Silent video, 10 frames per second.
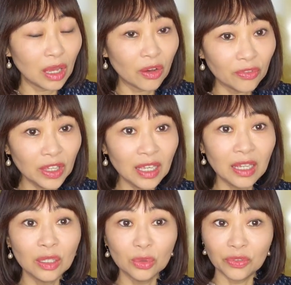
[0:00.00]

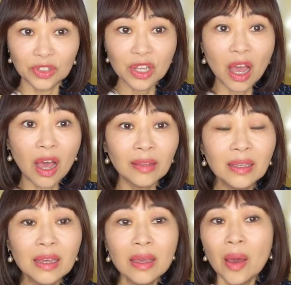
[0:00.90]
LV, Louis Vuitton.
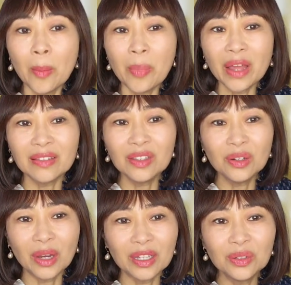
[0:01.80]
But,
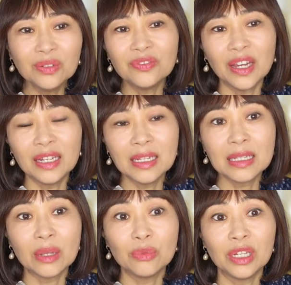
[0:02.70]
I couldn't find
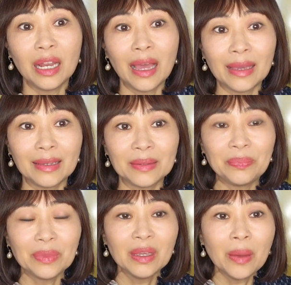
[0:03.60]
anything I really like.
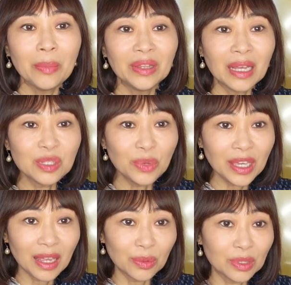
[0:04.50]
But last
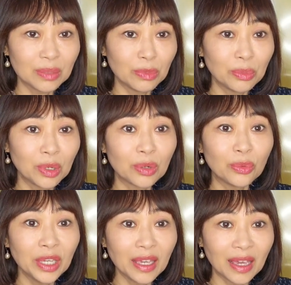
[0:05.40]
weekend was Memorial
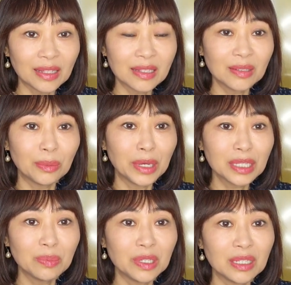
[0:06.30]
Weekend, so my
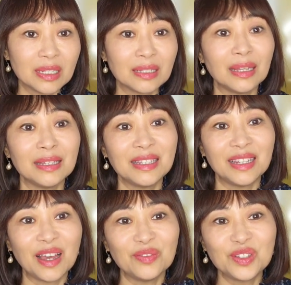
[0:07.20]
husband is nice
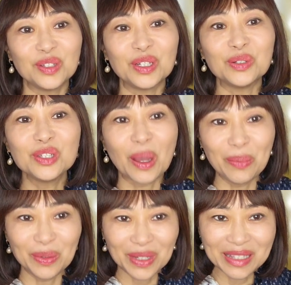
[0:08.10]
enough to go
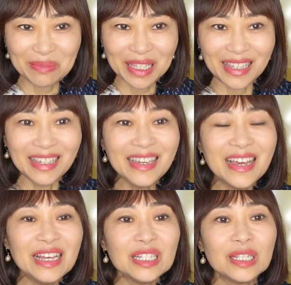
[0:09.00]
shopping with me.
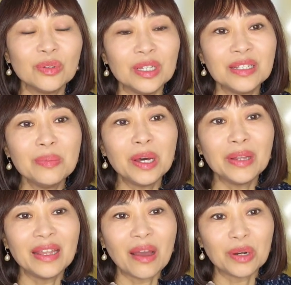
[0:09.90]
So it's about
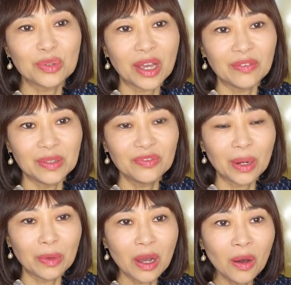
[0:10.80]
an hour driving
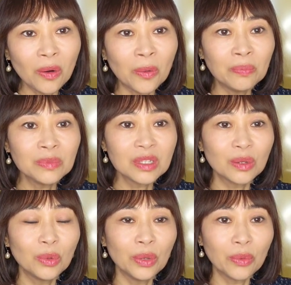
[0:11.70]
from my home.
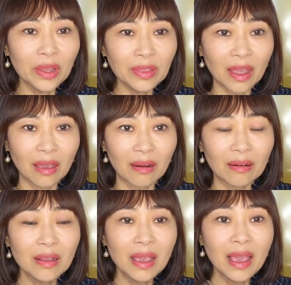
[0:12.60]
So we went
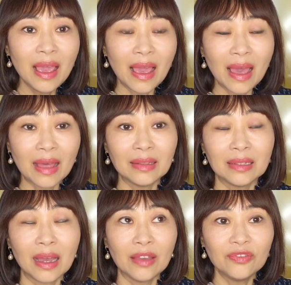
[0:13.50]
there, and
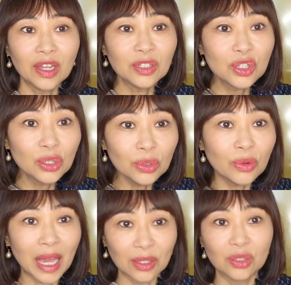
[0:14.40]
I found
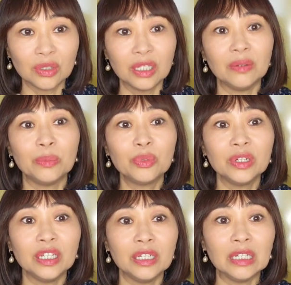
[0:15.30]
two actually
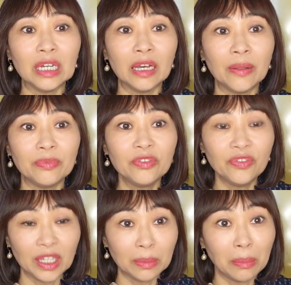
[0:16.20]
pretty
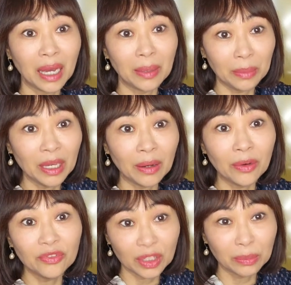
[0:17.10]
fit my
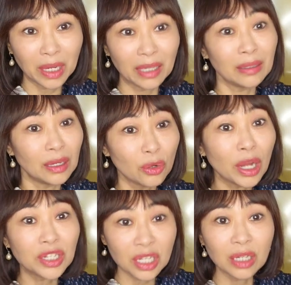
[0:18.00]
bill, fit my
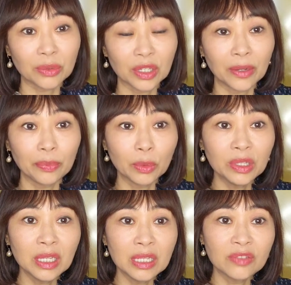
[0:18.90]
criteria.
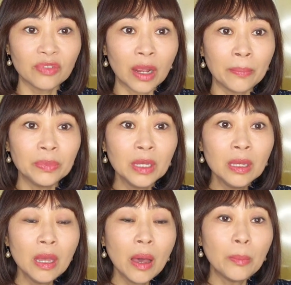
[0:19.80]
One is from
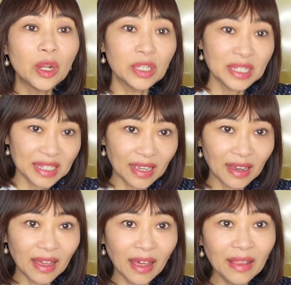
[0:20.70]

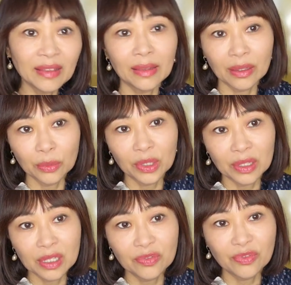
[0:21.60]
Balenciaga, the other one
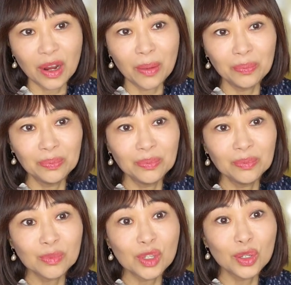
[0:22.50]
is from
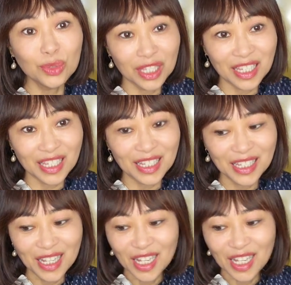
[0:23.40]
Gucci.